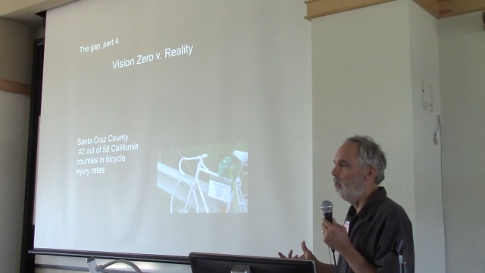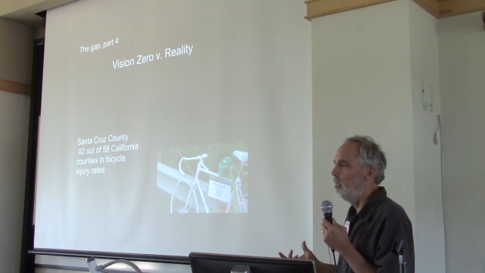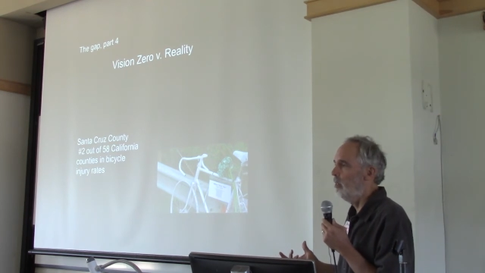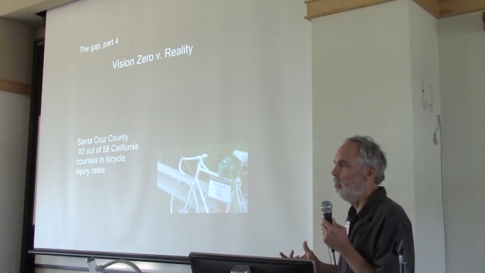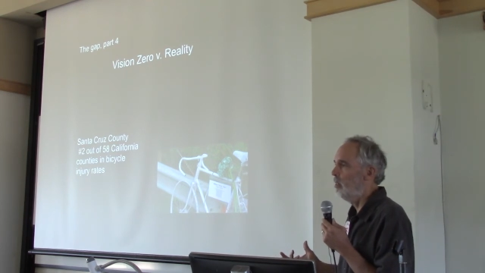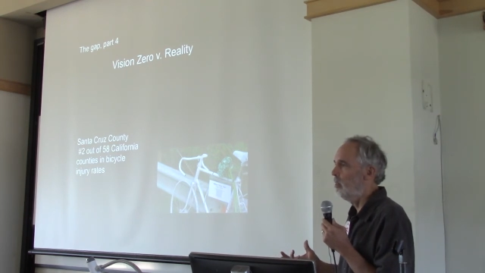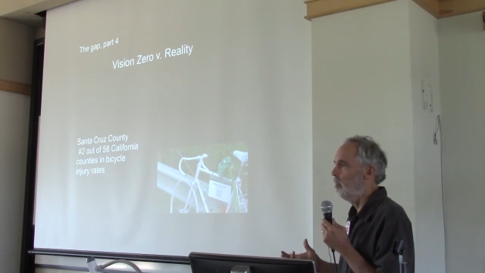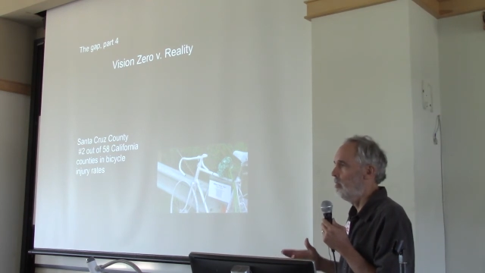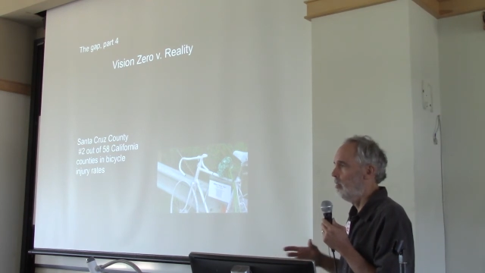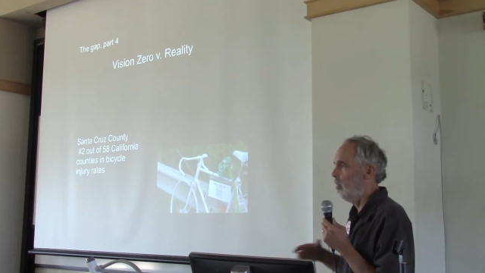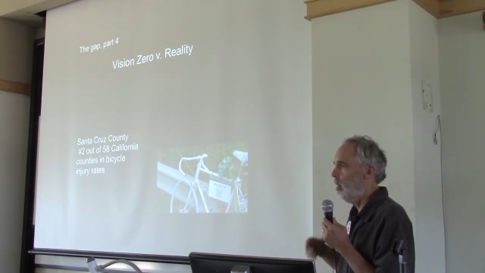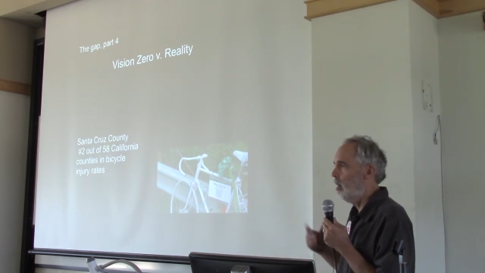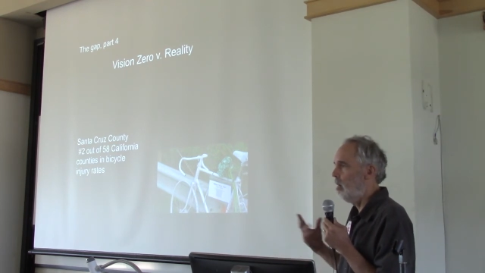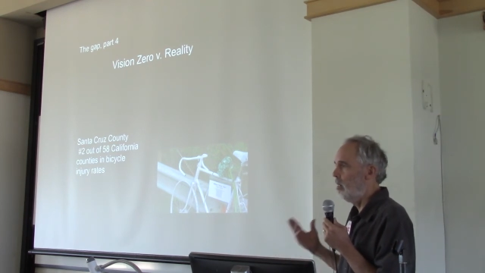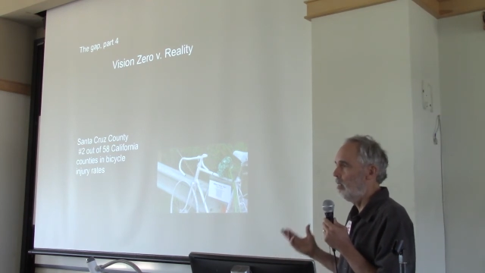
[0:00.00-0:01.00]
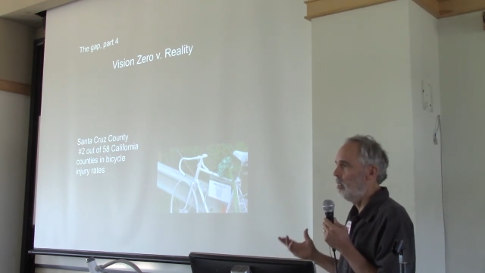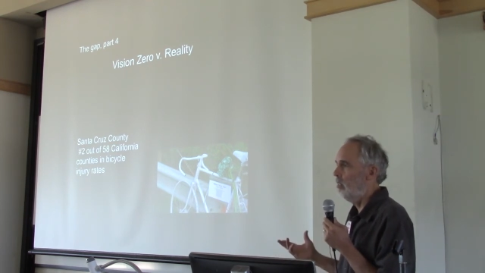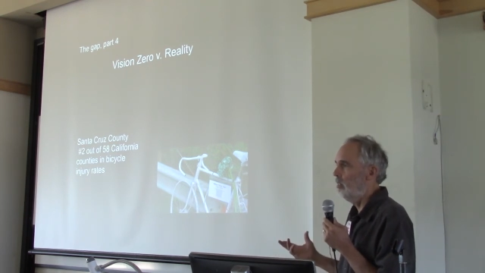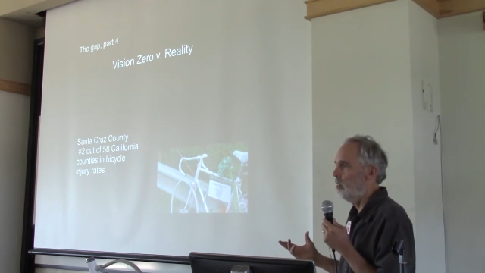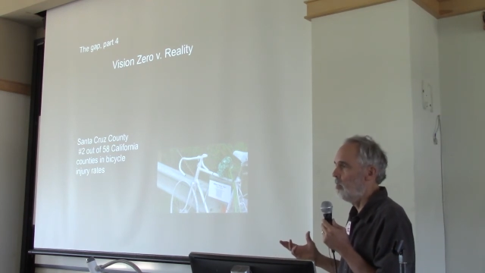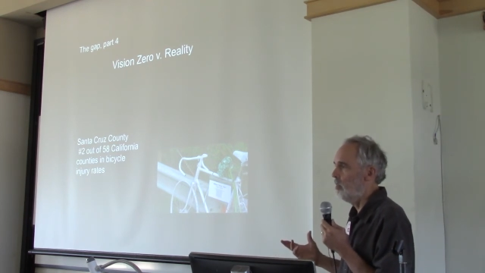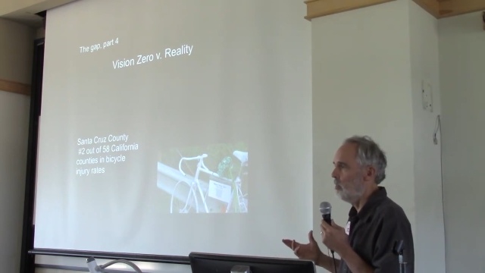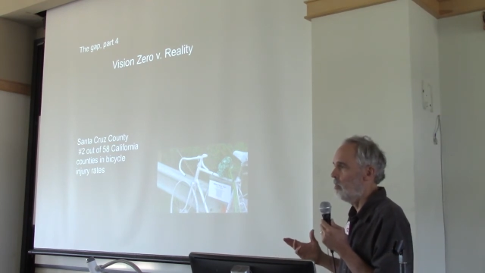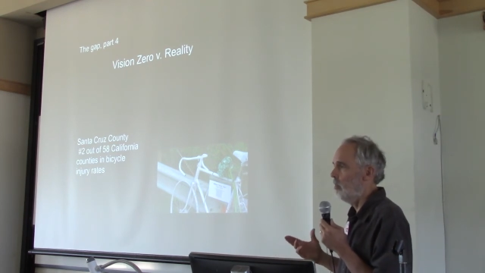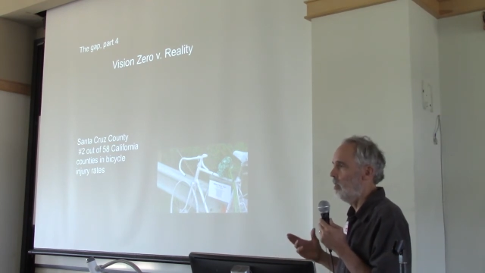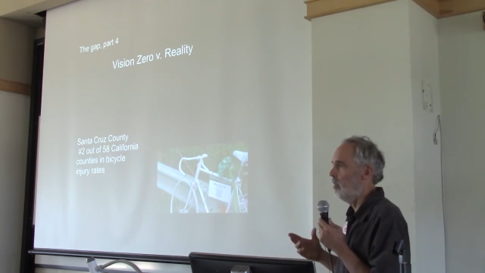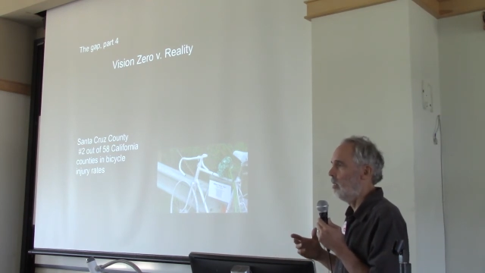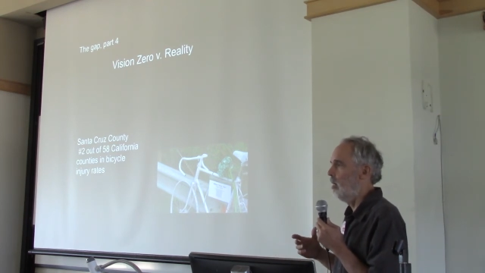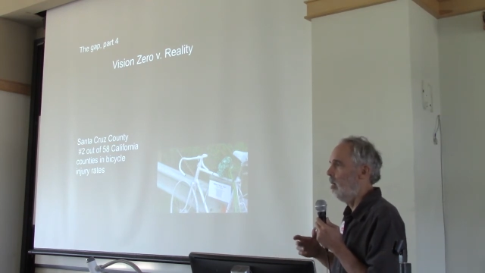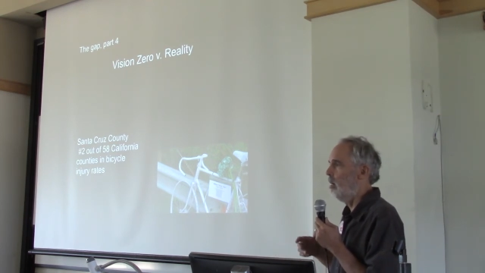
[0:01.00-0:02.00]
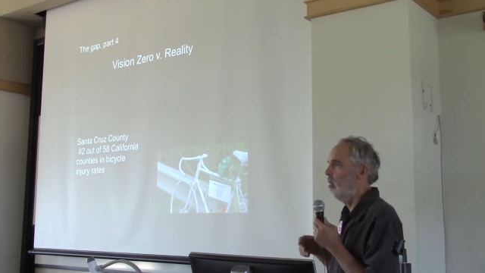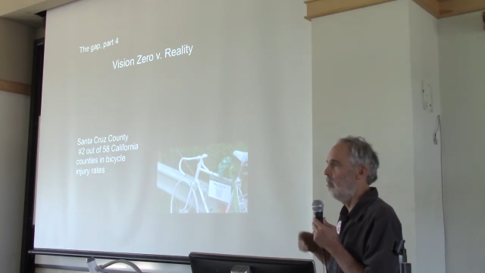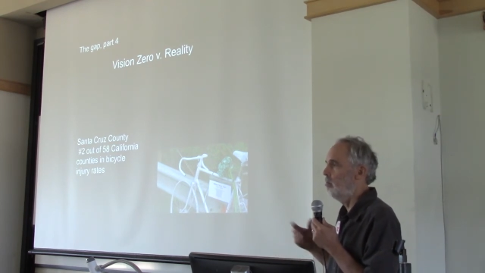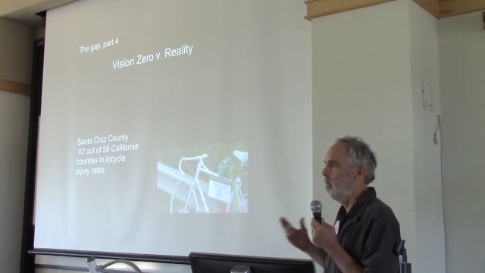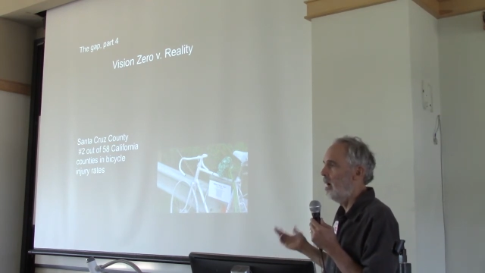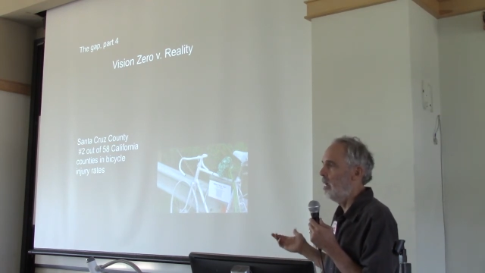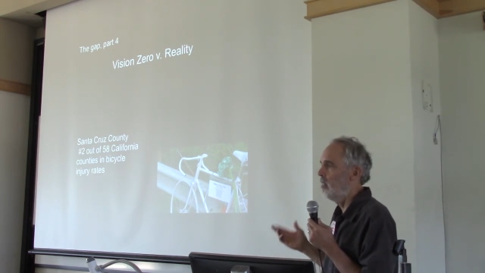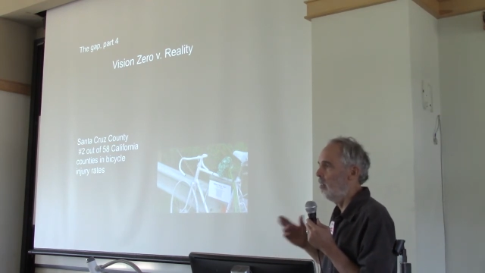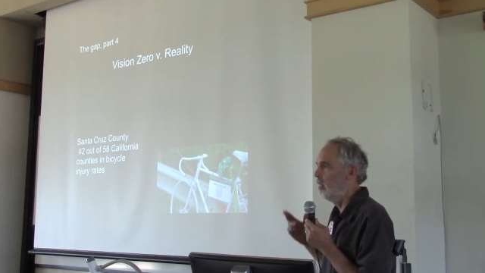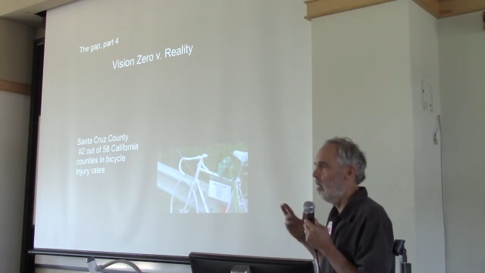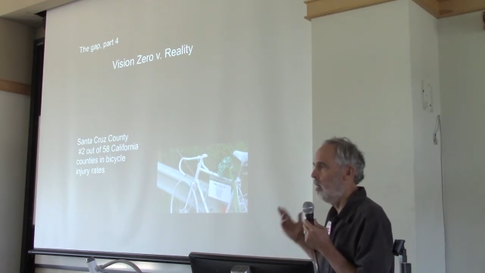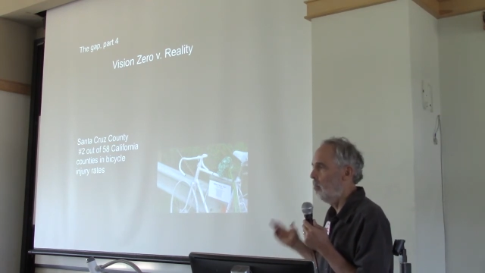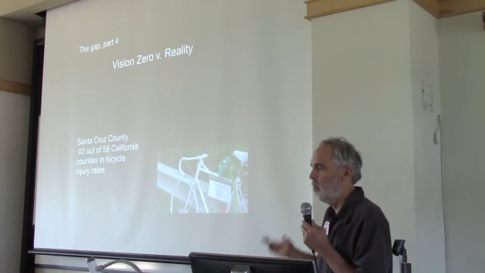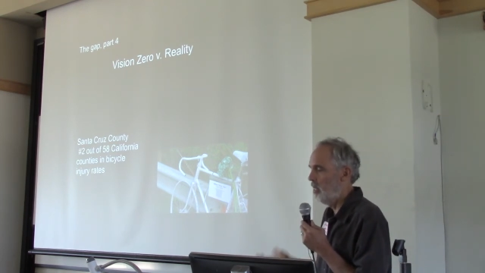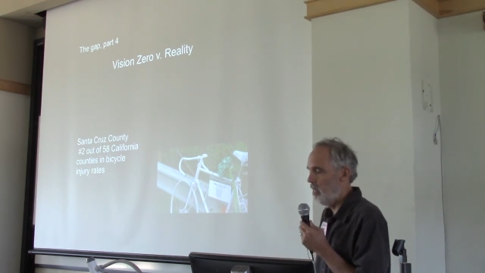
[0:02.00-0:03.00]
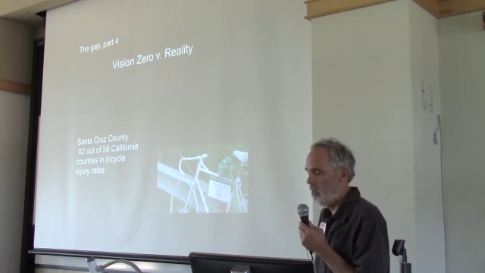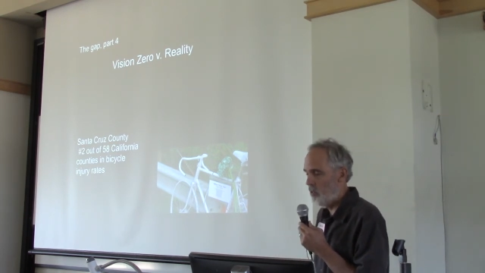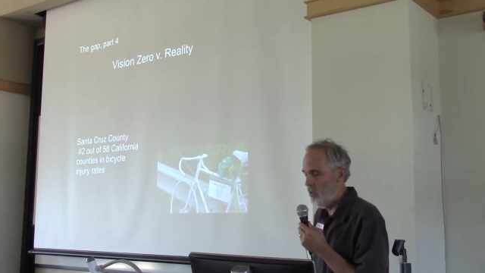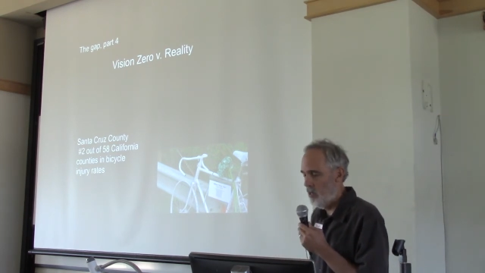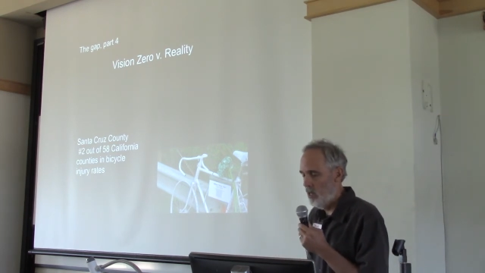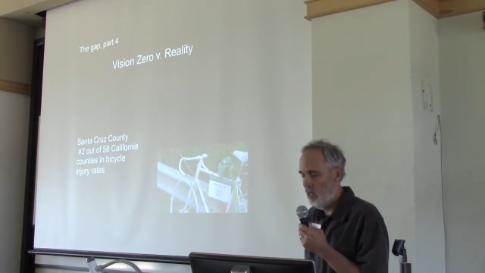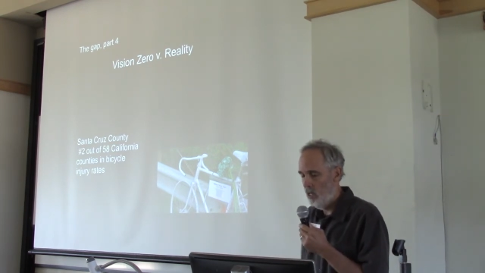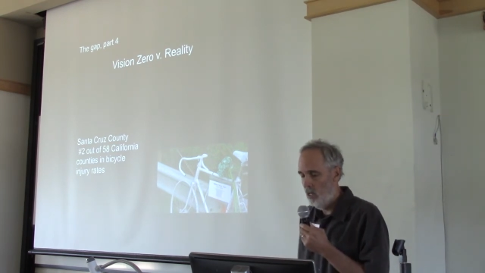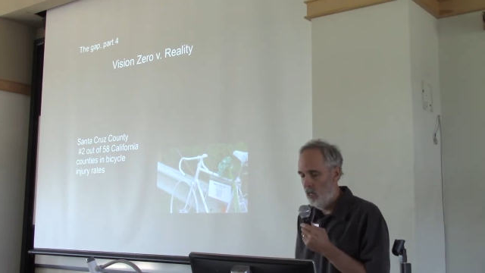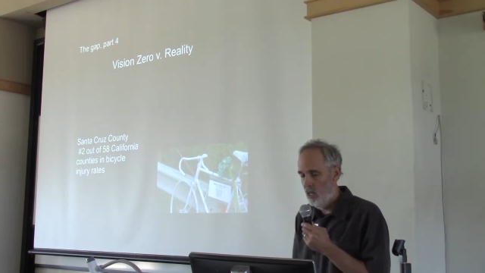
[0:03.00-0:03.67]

whether it's car collisions or car, bike, or car pedestrian.